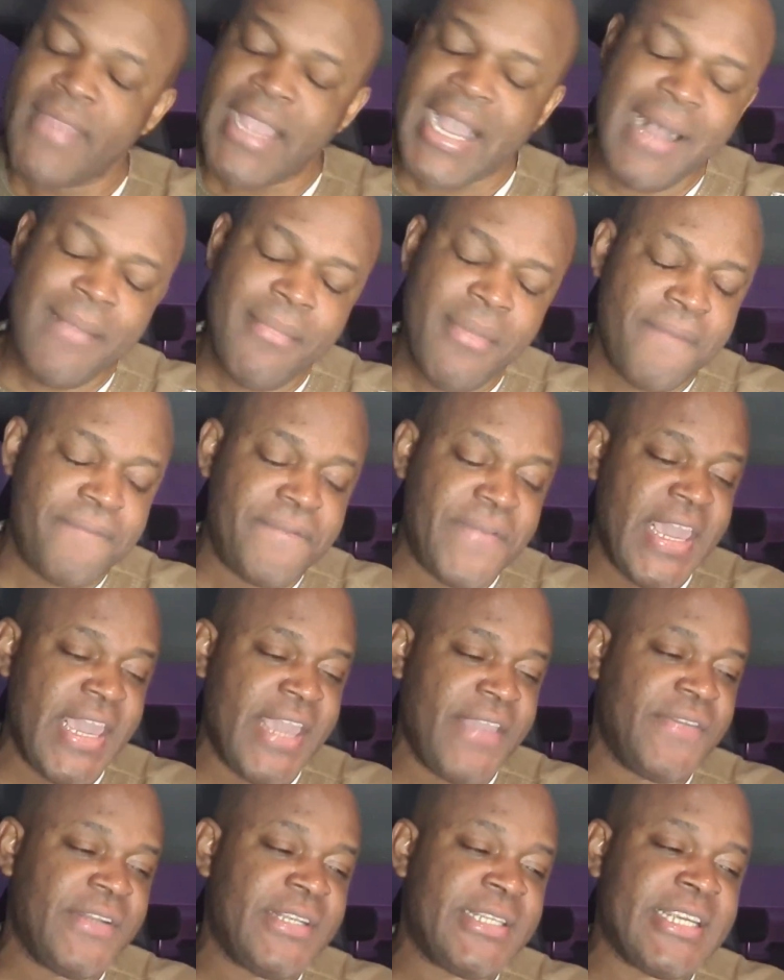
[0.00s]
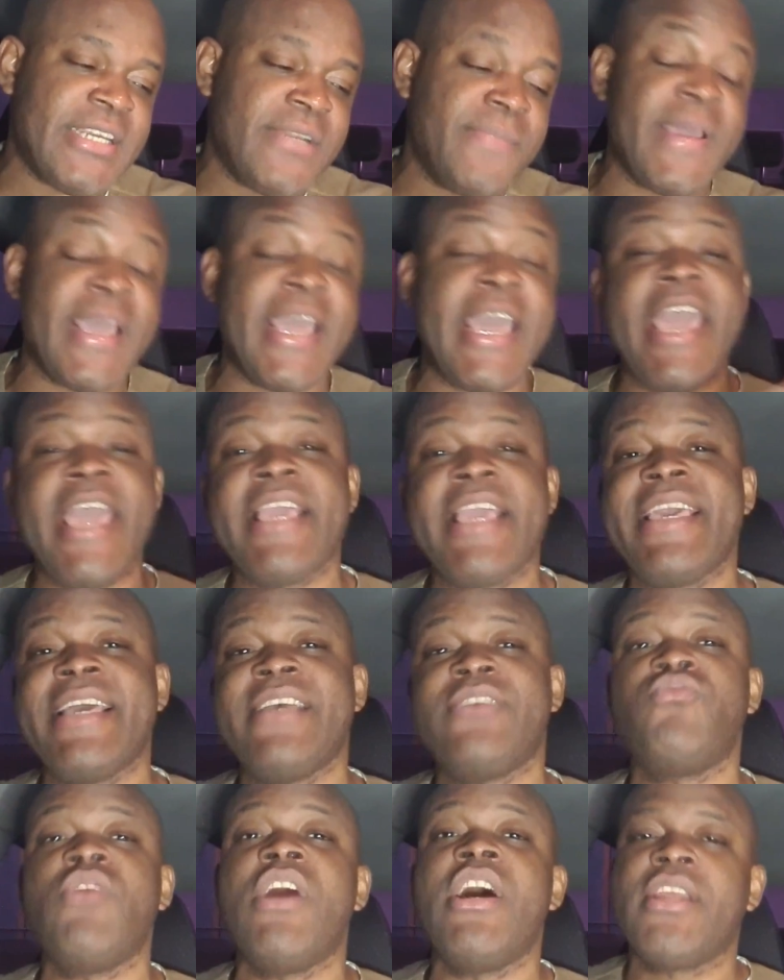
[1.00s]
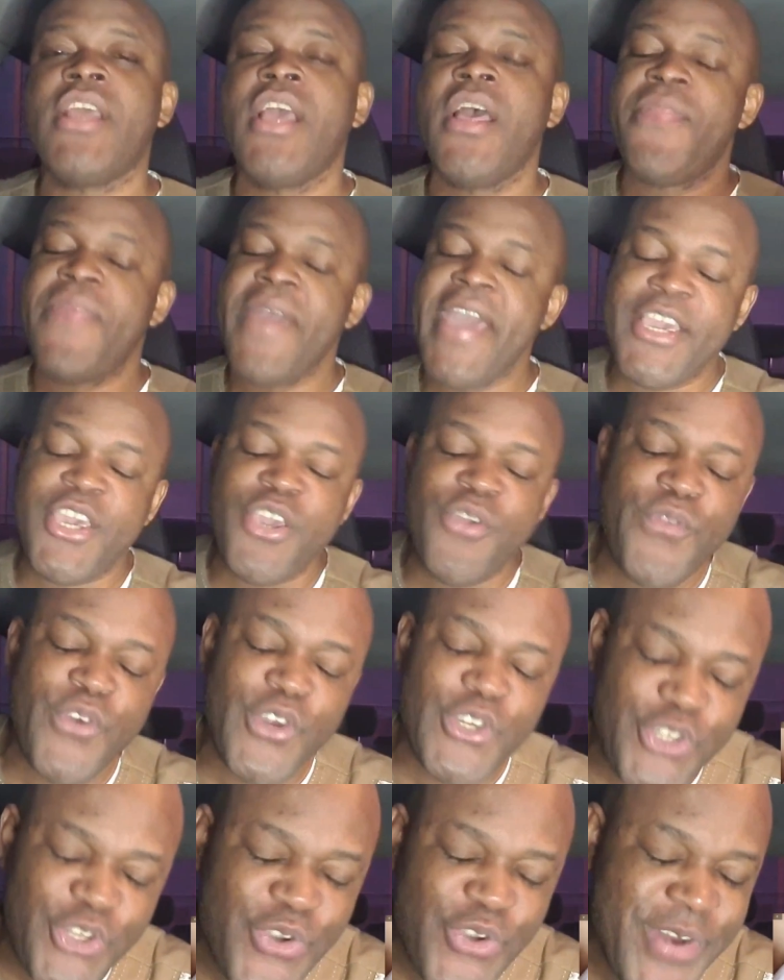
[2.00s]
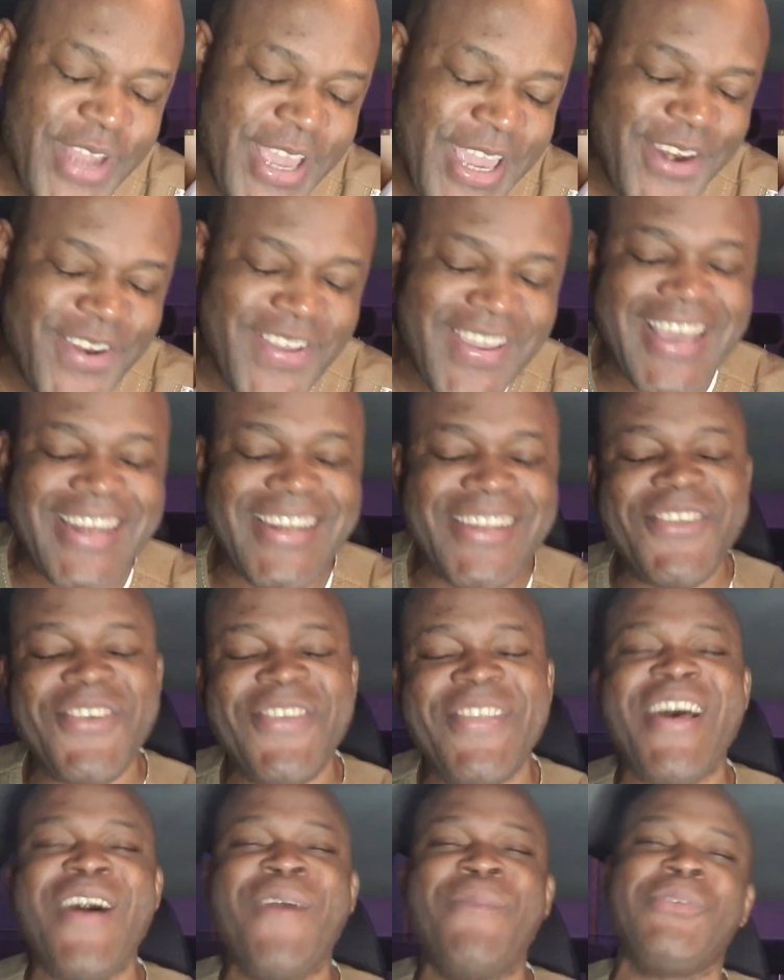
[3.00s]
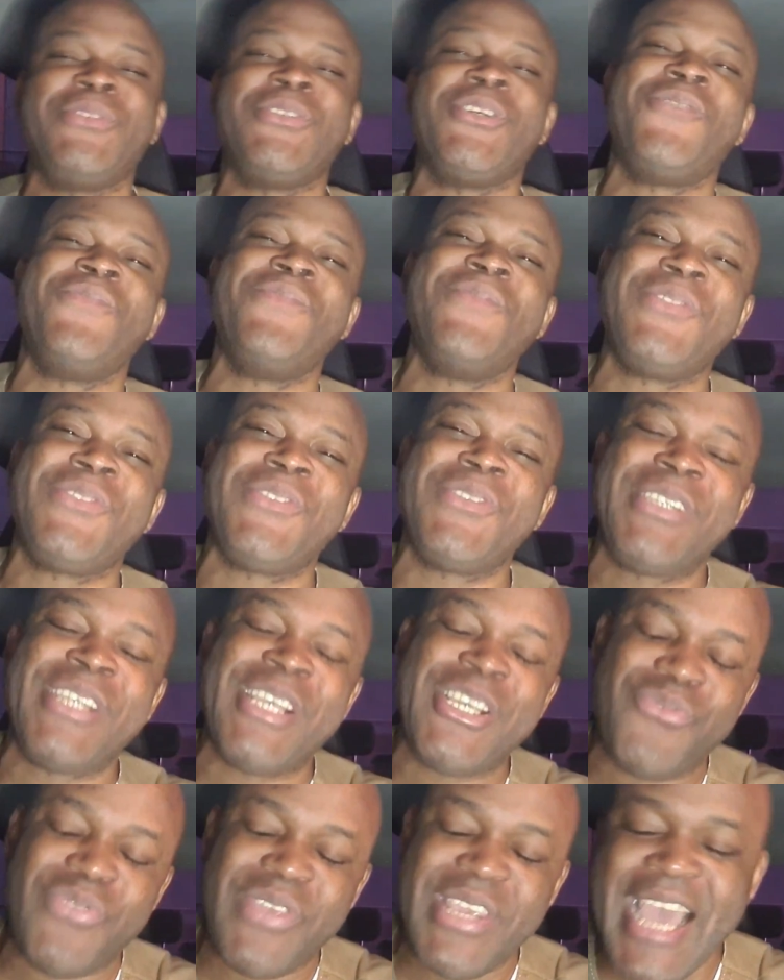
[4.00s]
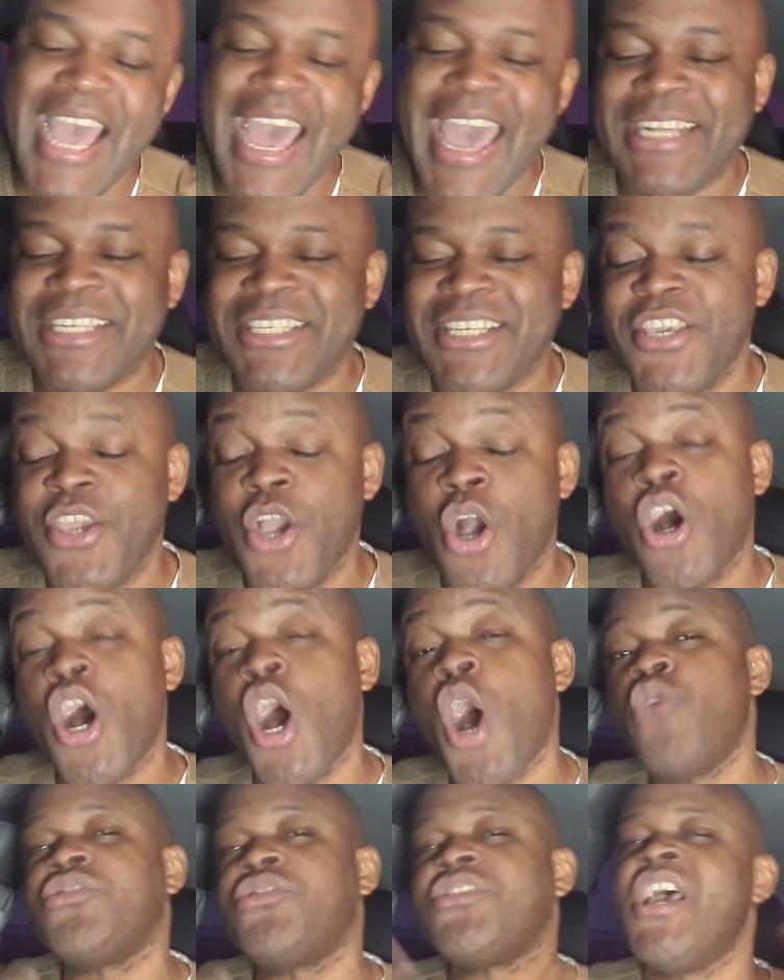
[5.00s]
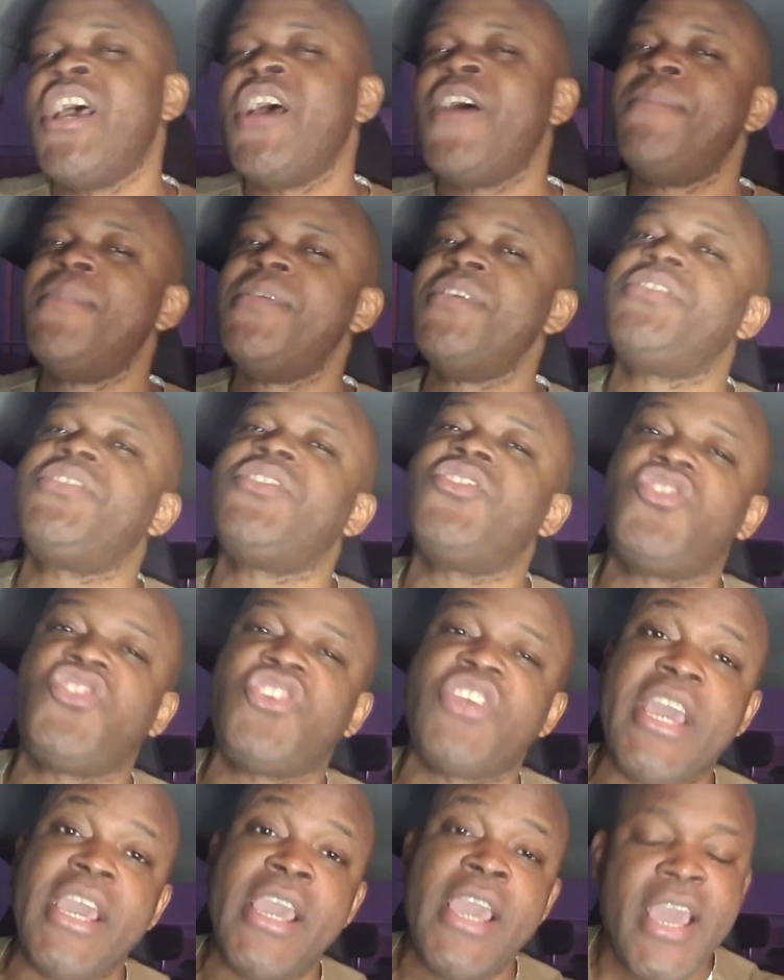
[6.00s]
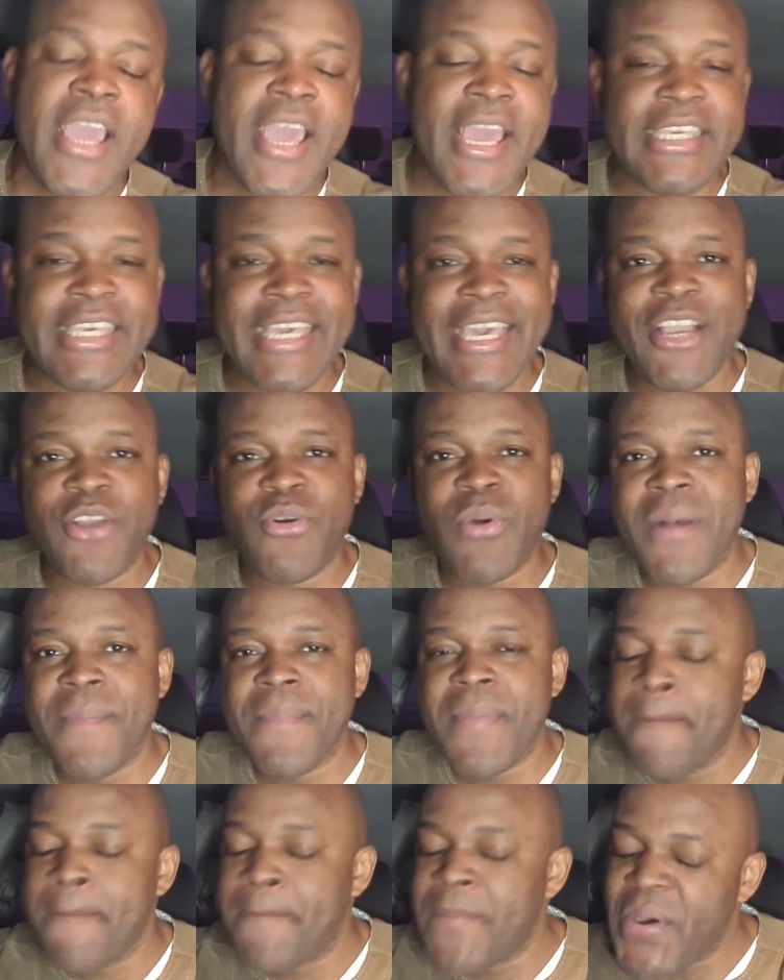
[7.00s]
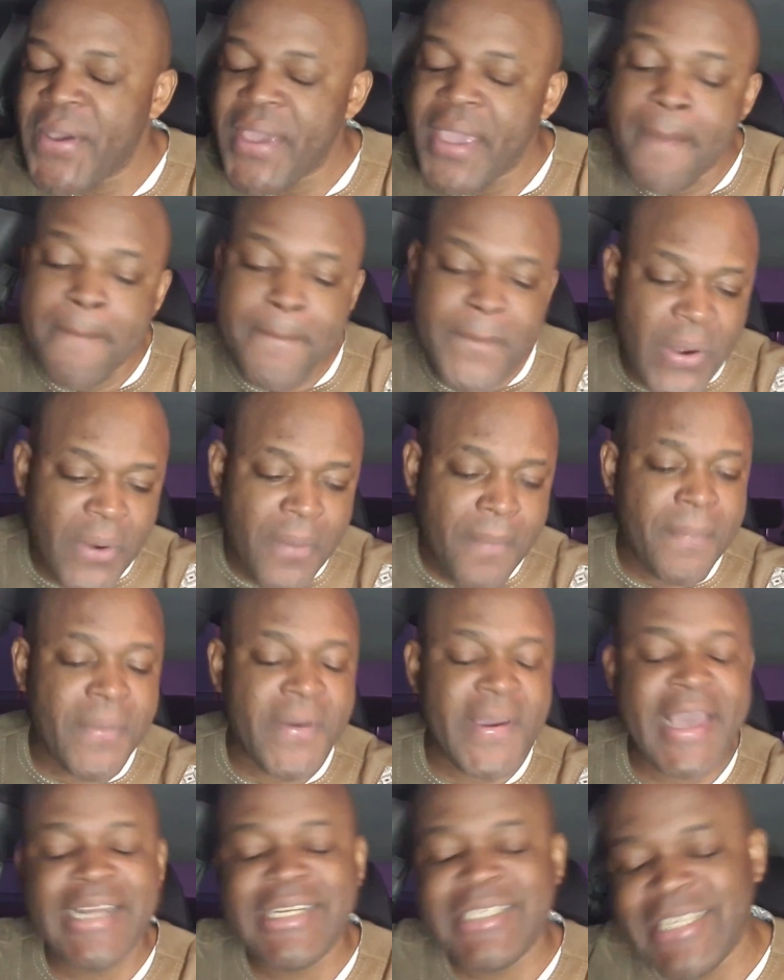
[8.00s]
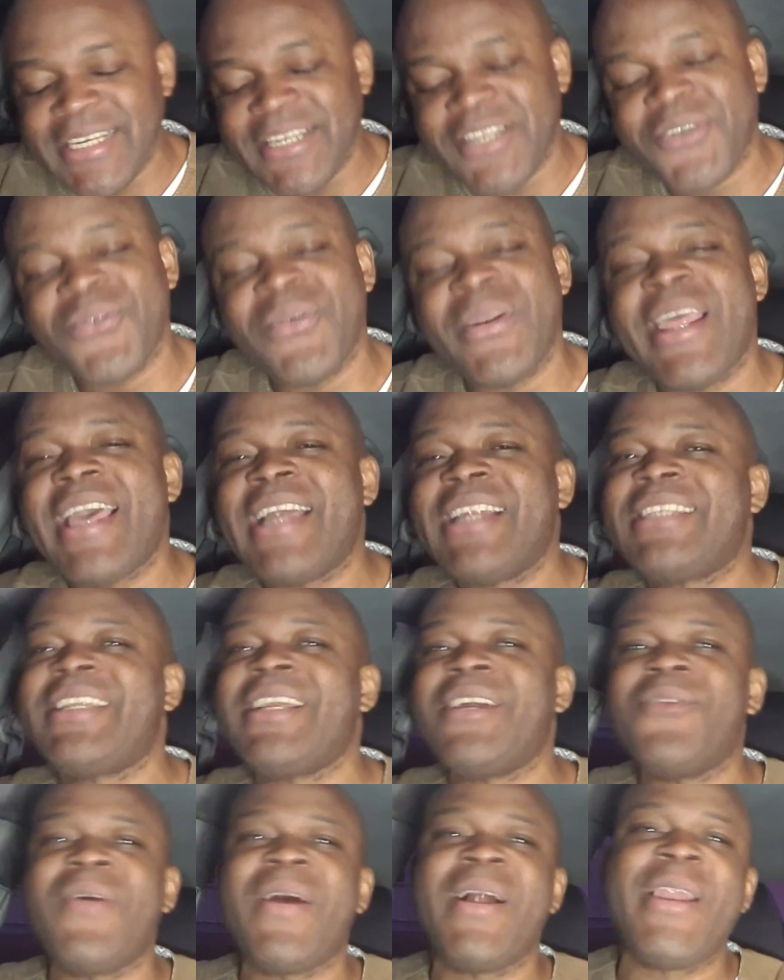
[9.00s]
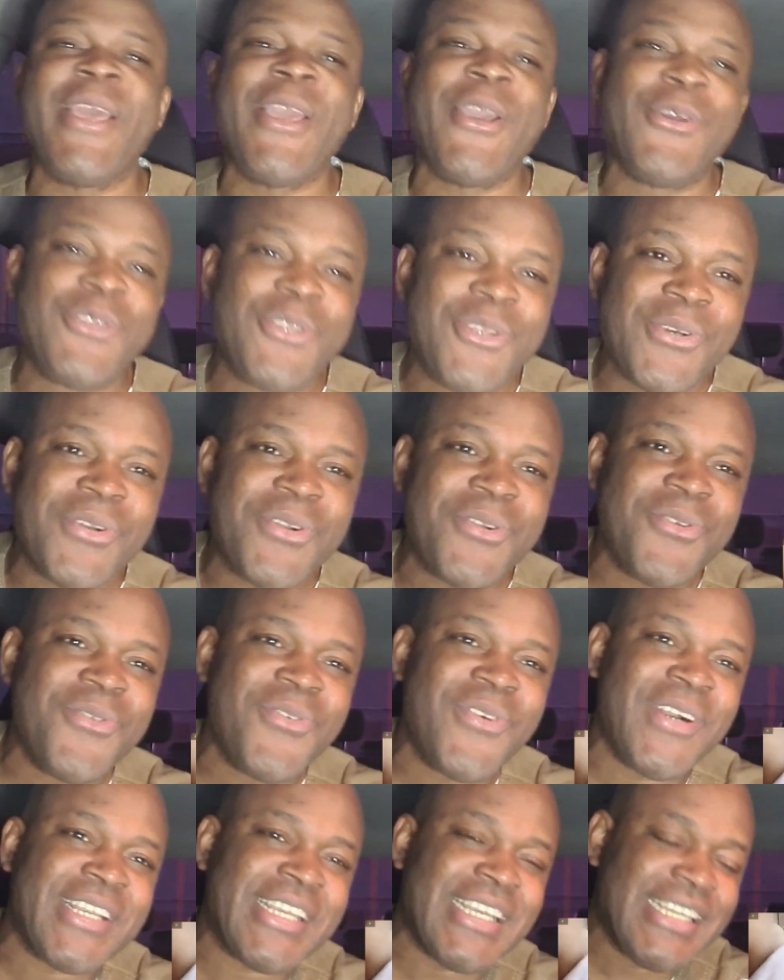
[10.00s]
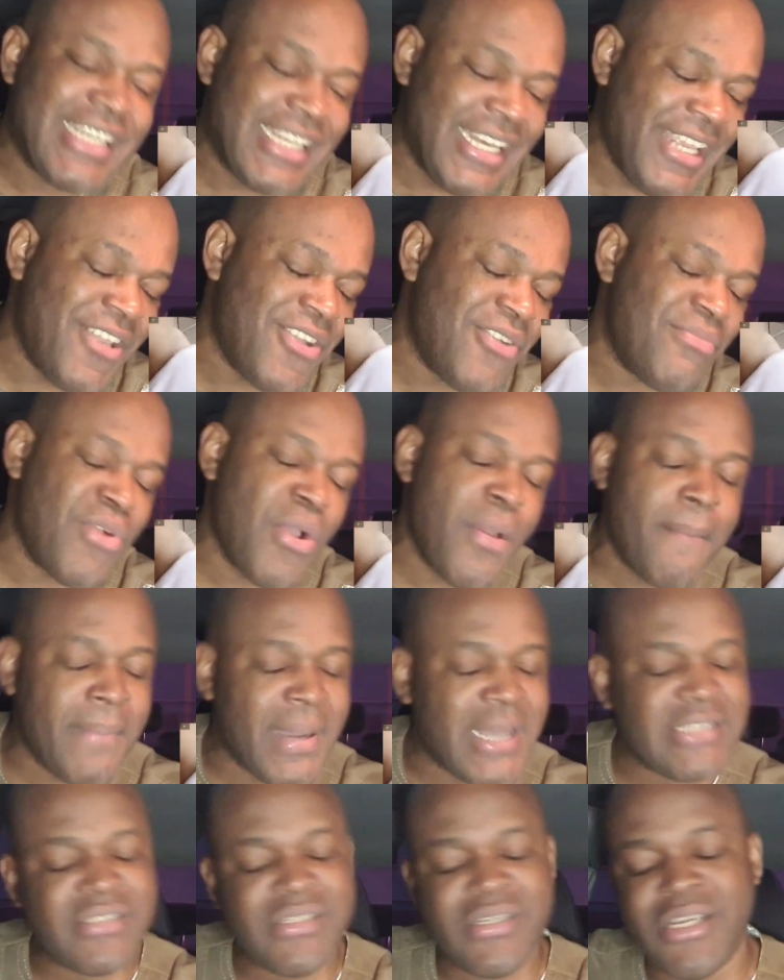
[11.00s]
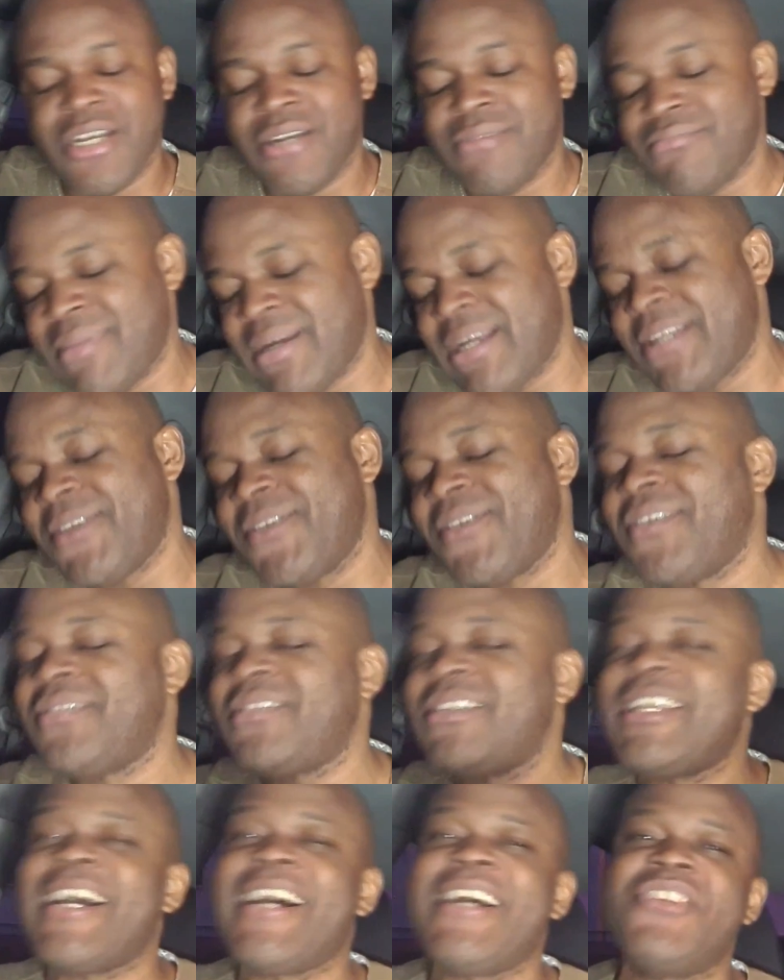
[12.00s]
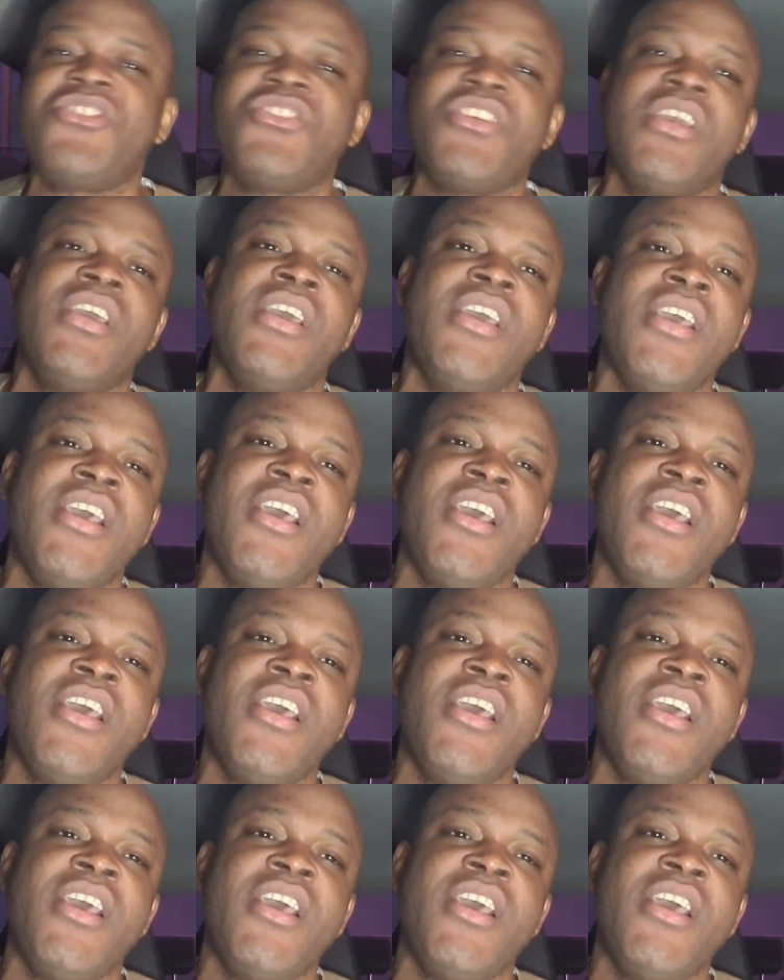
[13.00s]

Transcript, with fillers: I'm a fan, you dig, but hey, guess what? Thank you for tuning in to yet another episode of Mr. J's Reaction. Your host, Mr. J, aka Kwame Boy, Egbong Boy, a a yo dokung, Yodokungo, Kekriyo, Boy, Bazinga, Manor, Tashe.